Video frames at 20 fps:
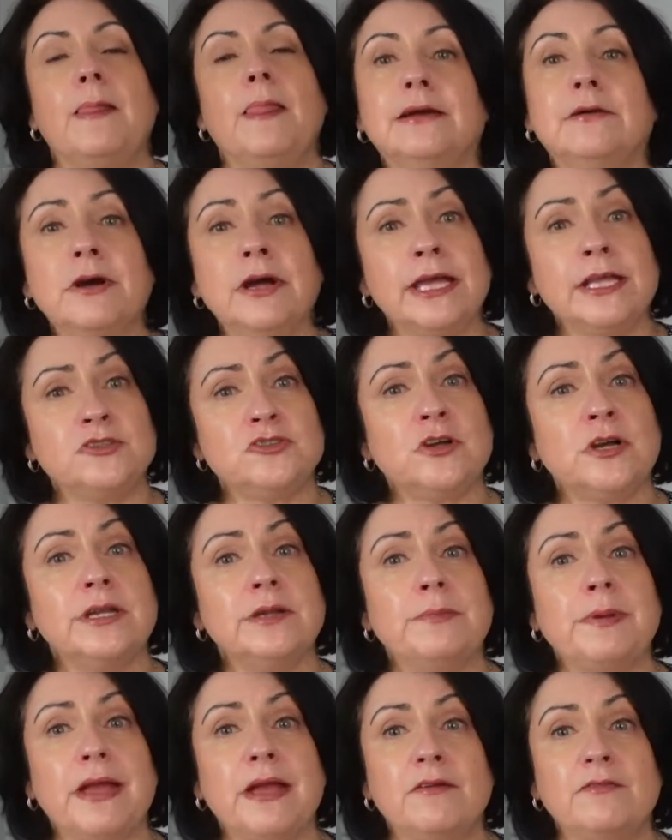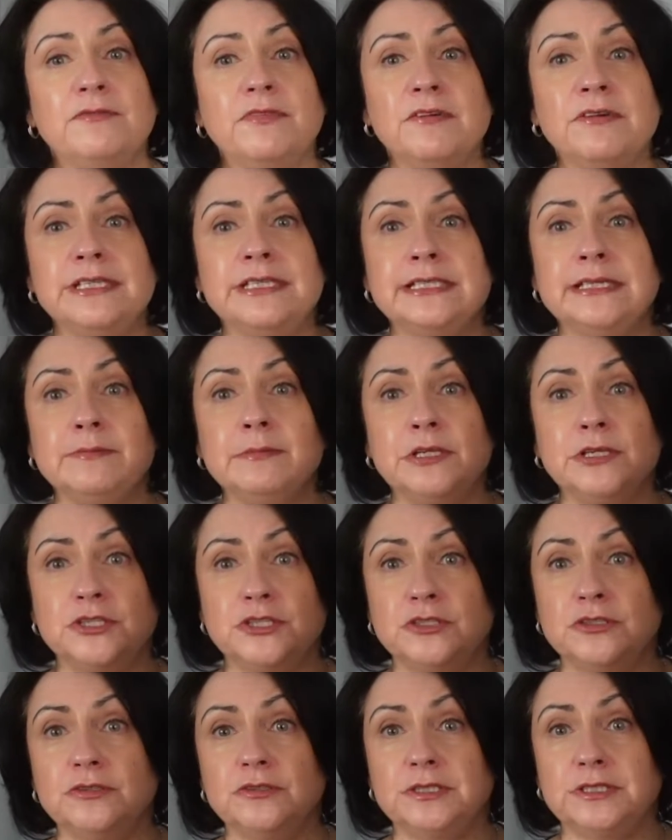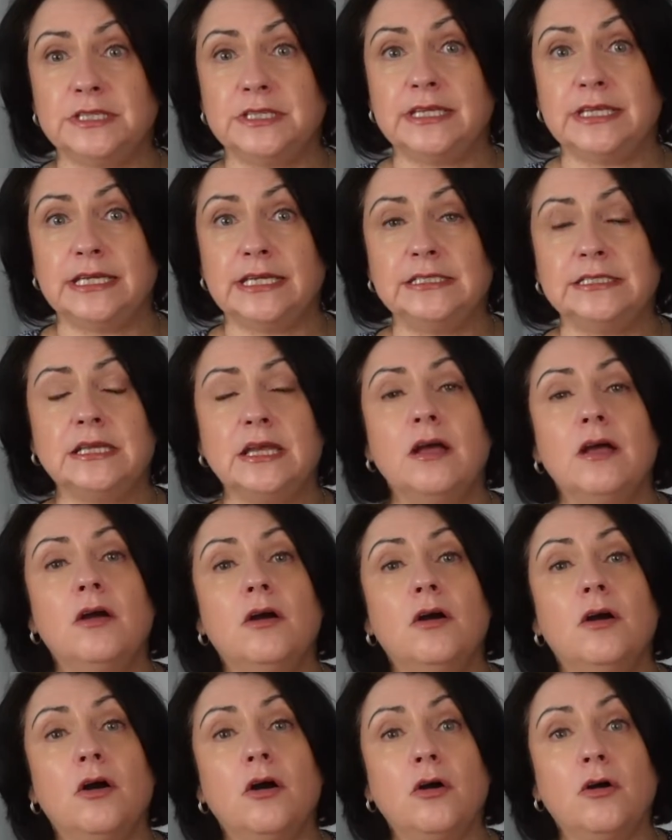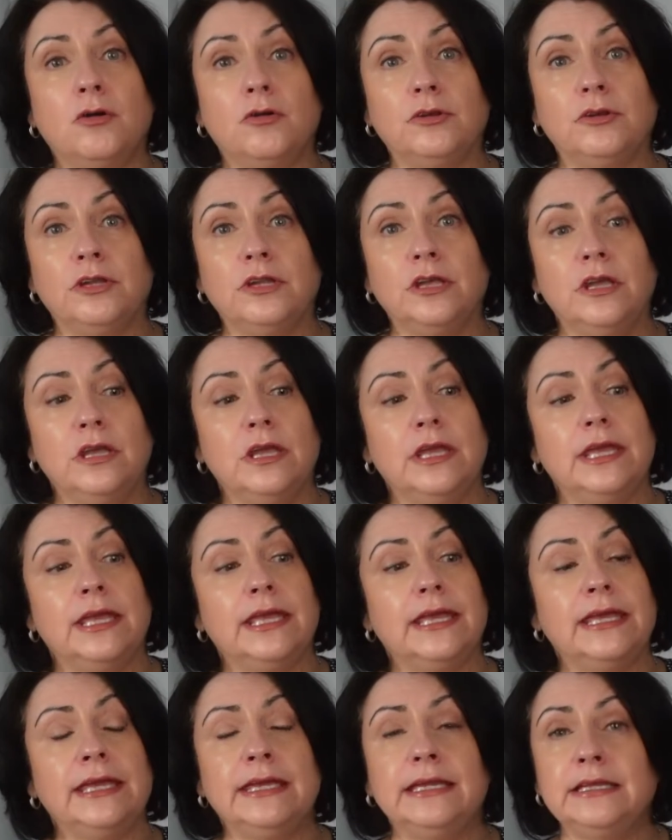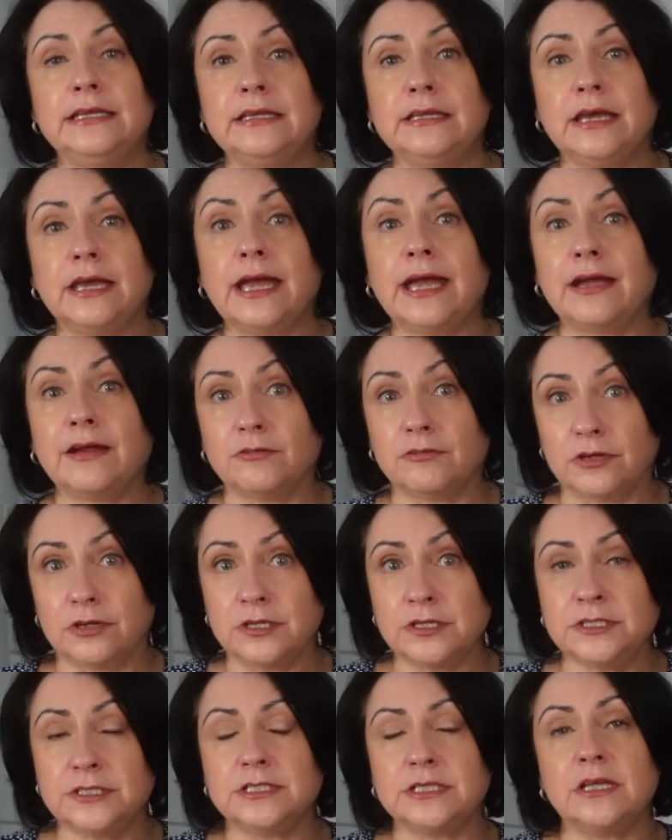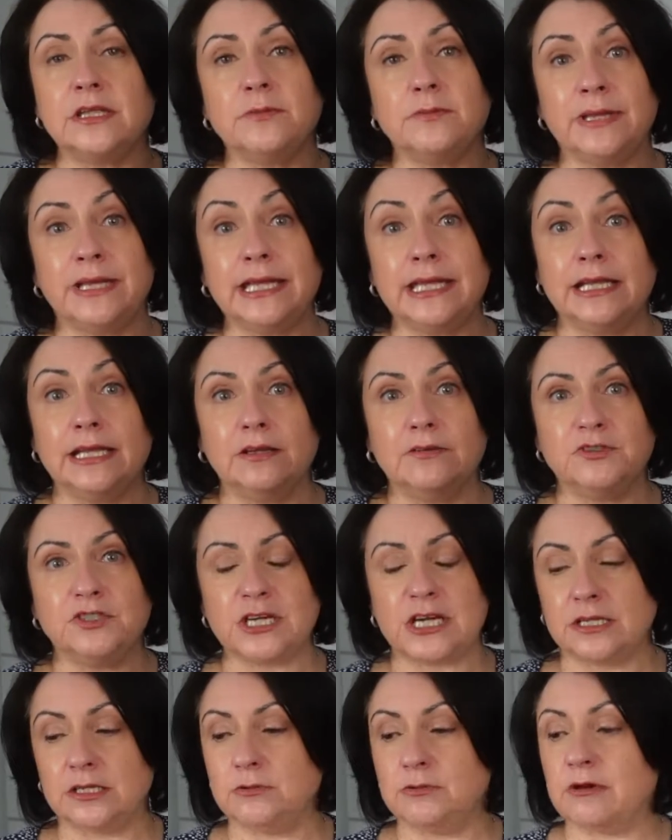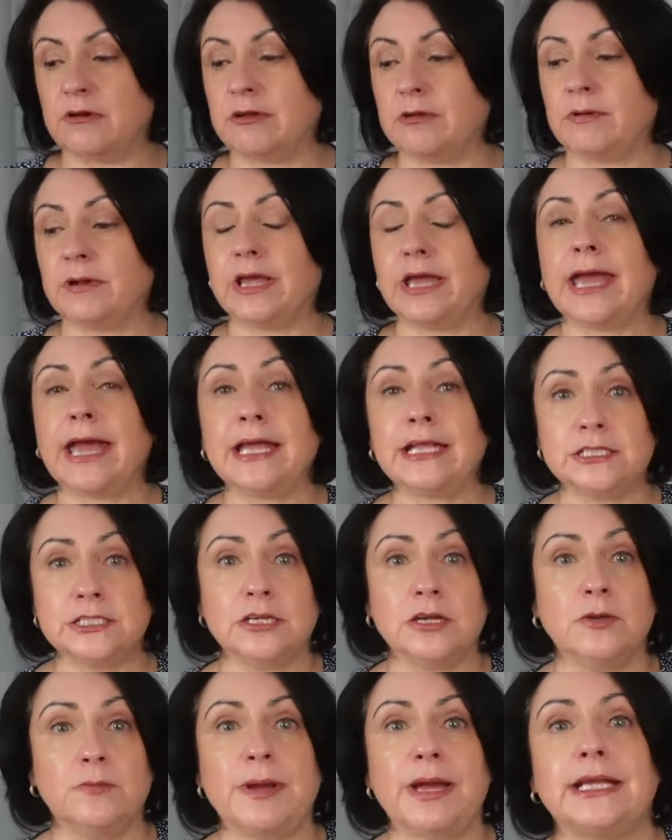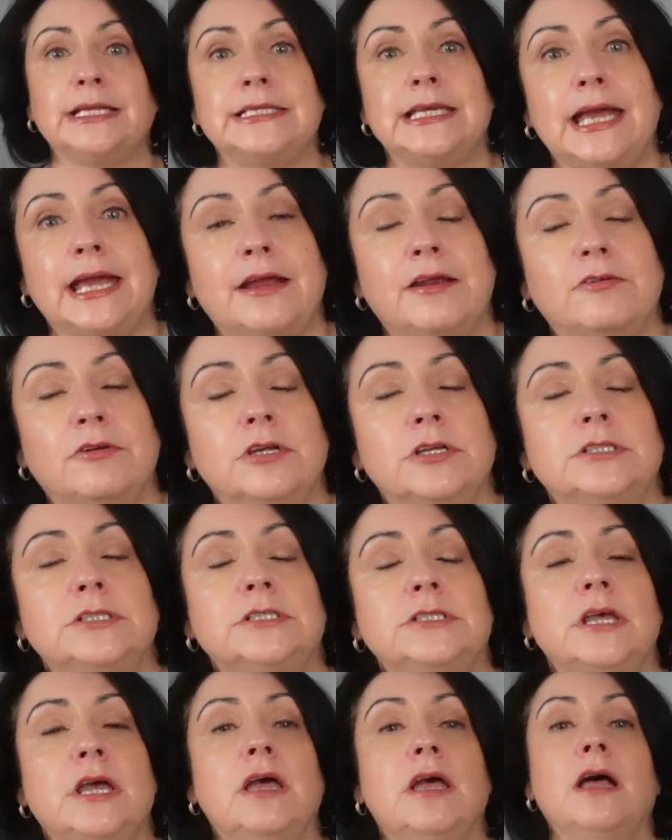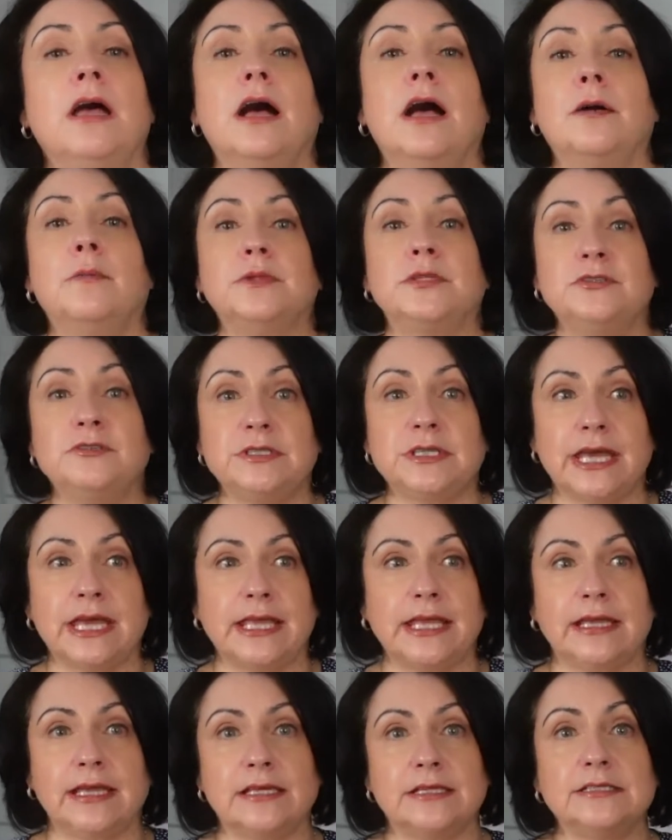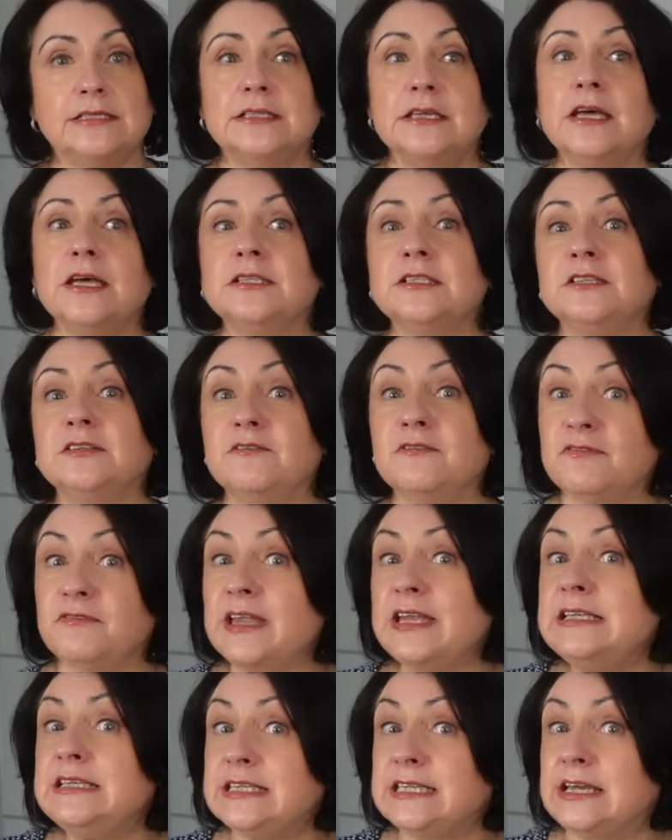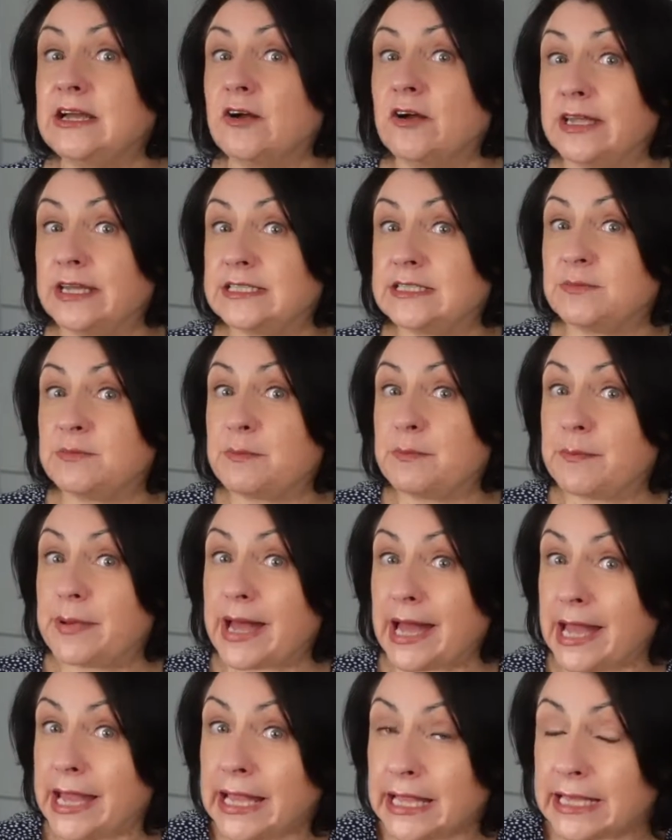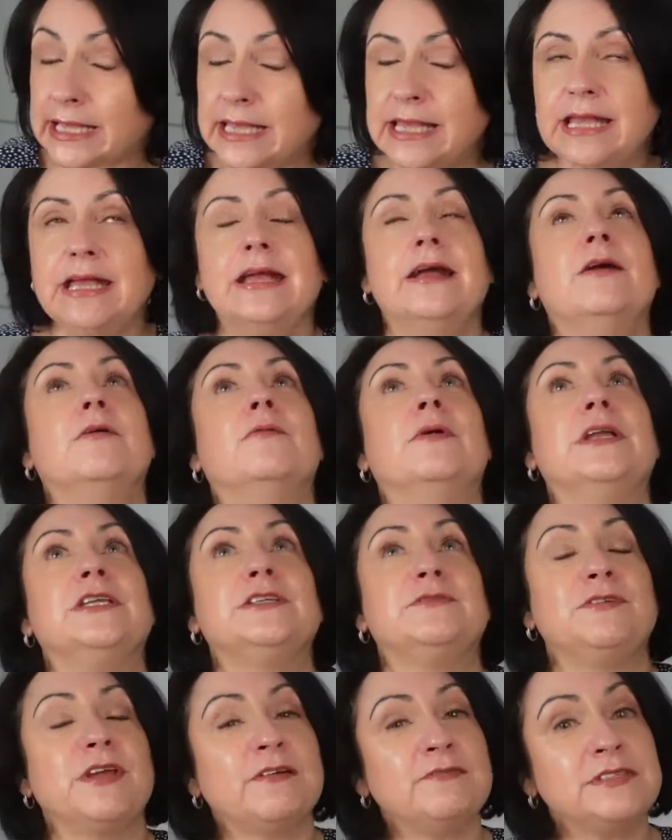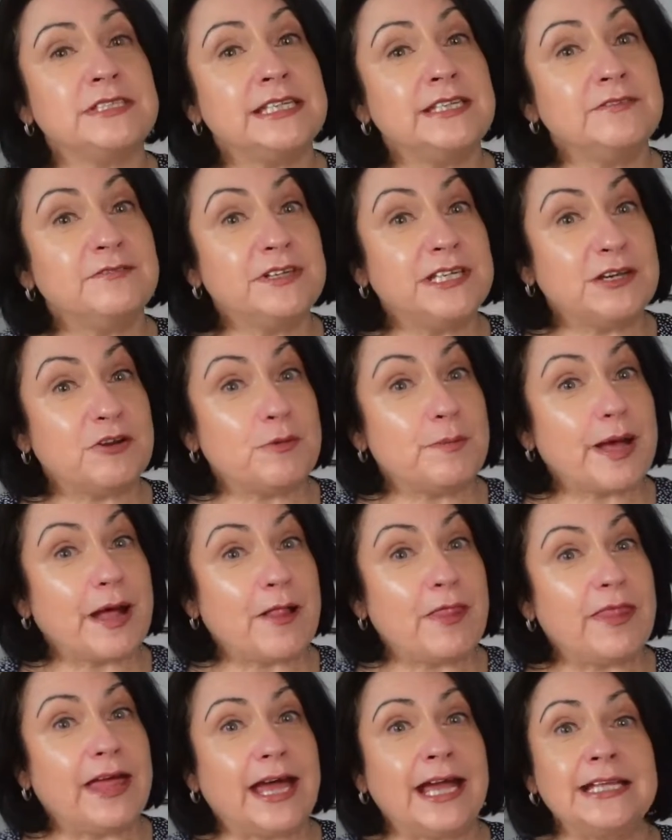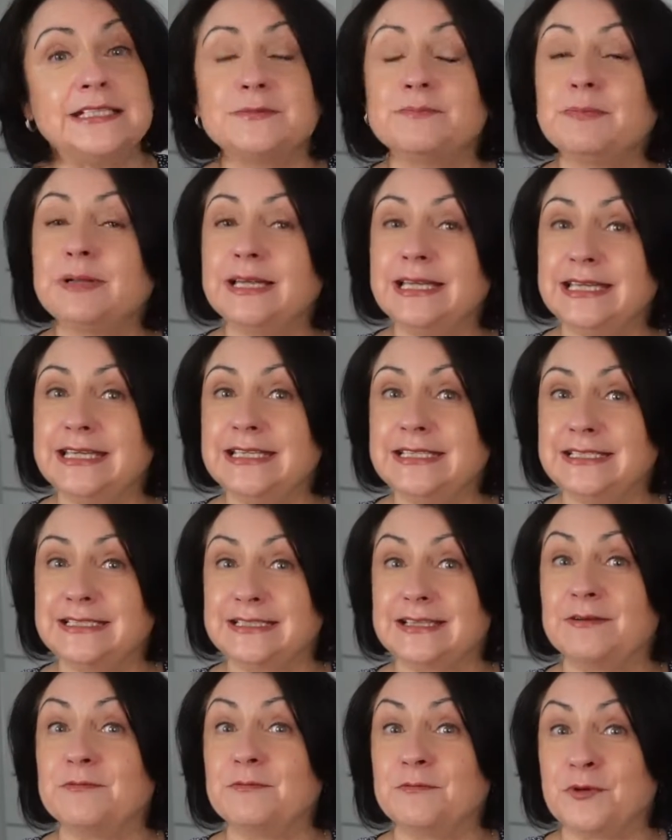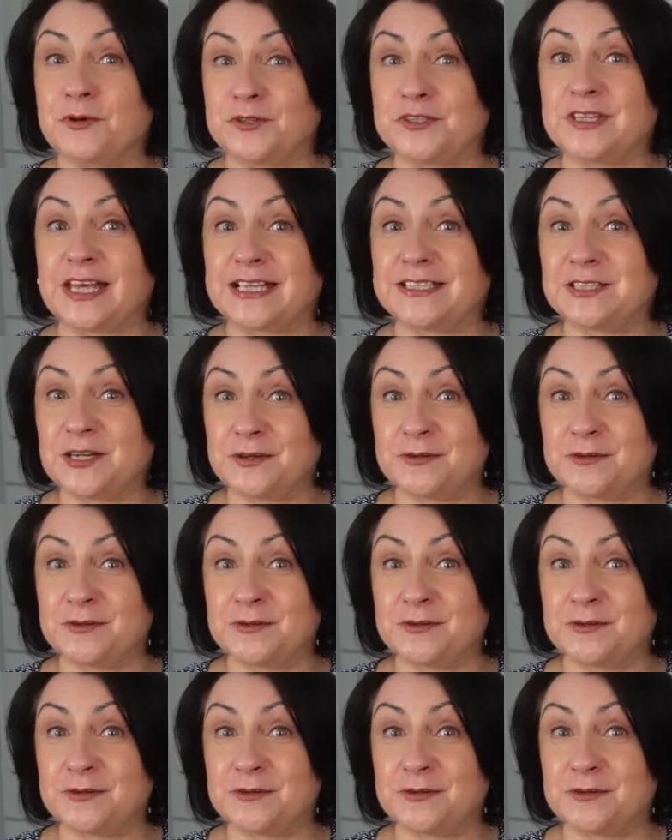Now I had tried a pair of very similar shoes to these on in Harrods at the beginning of January, when I had to go back to Harrods to take a certain Fendi item back, which if you haven't seen the video about that, please watch that.